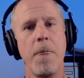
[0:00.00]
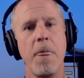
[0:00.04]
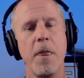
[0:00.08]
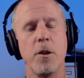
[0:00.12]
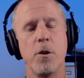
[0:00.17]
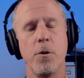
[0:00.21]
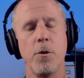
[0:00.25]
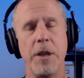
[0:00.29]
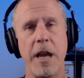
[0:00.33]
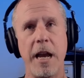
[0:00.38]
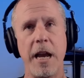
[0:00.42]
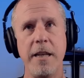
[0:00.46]

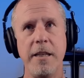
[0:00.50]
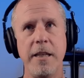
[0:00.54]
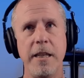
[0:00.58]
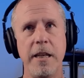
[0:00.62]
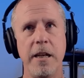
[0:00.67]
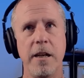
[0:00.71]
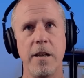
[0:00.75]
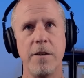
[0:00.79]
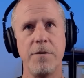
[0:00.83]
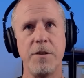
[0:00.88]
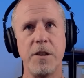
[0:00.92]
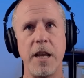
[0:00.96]
the idea
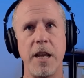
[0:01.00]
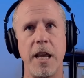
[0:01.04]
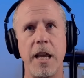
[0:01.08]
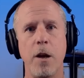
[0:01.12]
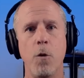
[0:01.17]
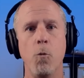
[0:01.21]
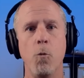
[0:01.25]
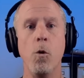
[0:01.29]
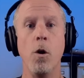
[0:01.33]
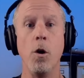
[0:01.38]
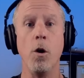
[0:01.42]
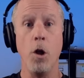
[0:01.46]
of saying,
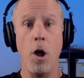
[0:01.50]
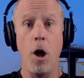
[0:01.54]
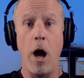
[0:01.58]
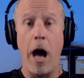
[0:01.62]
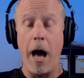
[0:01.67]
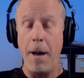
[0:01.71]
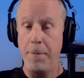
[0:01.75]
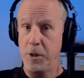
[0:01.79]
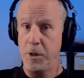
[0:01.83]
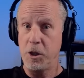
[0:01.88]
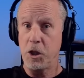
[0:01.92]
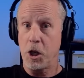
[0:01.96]
well,
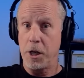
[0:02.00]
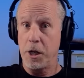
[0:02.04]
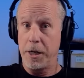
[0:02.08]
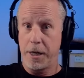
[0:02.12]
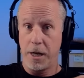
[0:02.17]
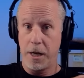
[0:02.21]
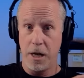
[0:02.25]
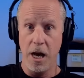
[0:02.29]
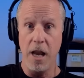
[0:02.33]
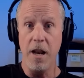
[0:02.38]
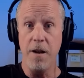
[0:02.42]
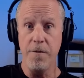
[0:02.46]
I'm just going to
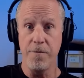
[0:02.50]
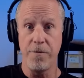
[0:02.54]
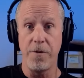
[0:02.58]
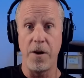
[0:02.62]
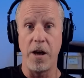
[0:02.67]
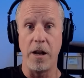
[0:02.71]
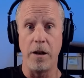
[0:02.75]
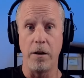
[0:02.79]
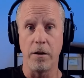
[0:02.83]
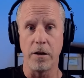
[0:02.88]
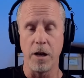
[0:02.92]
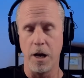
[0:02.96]
cut in
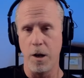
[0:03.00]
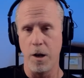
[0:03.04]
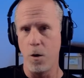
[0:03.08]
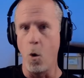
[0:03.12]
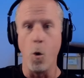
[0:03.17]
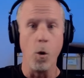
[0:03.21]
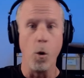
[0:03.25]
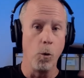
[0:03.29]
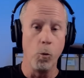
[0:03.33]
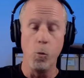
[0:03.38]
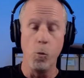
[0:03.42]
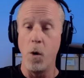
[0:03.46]
Final Cut
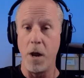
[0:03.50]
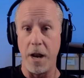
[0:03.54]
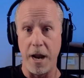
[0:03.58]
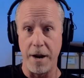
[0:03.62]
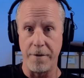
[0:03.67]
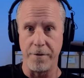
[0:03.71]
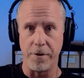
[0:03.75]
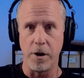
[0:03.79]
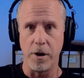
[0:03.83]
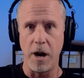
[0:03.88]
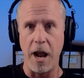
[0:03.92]
or whatever,